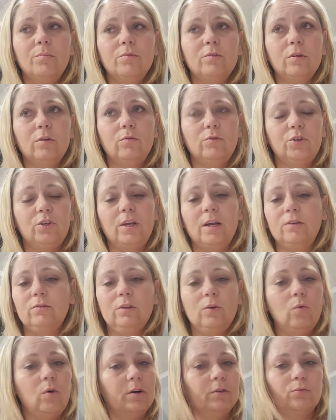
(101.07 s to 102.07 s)
So she
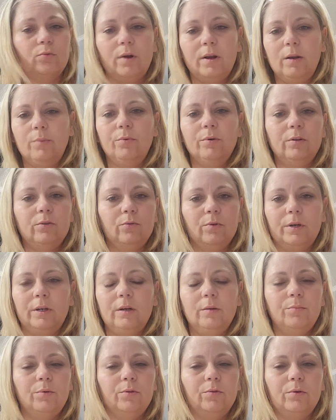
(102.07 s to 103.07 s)
actually walks right up when it's
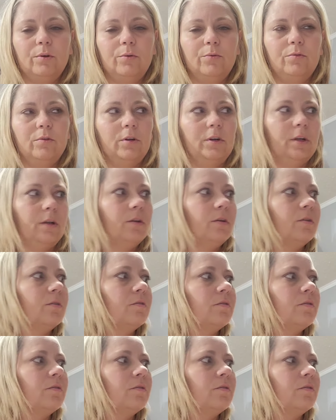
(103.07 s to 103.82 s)
running and puts her nose on it.